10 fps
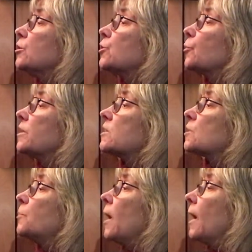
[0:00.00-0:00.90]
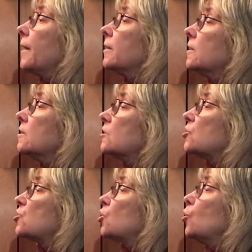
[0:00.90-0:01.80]
raced by.
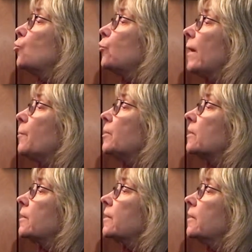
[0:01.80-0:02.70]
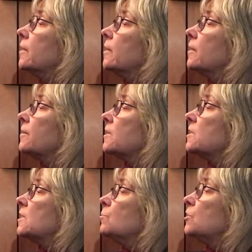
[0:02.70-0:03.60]
So rapidly they
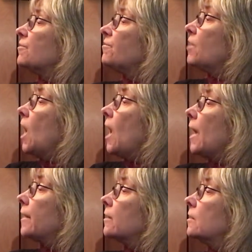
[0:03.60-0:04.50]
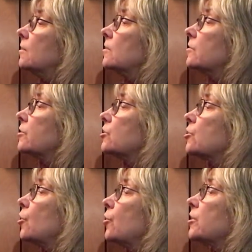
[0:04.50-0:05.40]
seemed to fly. The
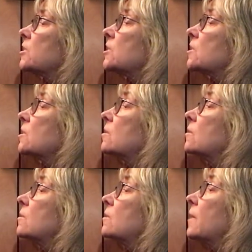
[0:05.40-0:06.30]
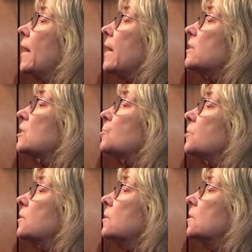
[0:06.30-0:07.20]
tortoise
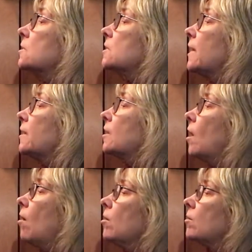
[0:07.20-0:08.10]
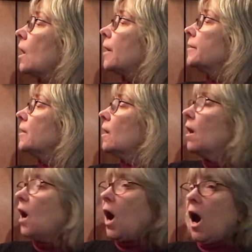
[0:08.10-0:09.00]
gasped, sat goggle-eyed.
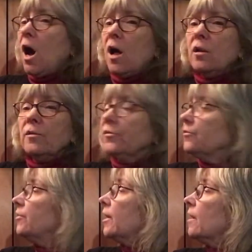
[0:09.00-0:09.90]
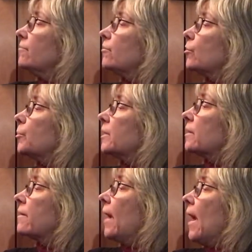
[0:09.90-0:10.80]
I'll never be
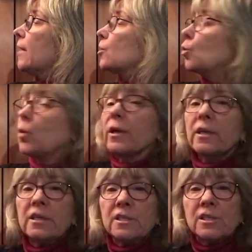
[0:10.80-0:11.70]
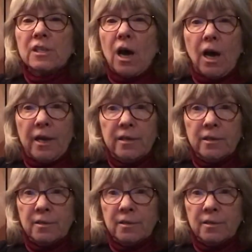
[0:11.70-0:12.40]
that quick, he sighed.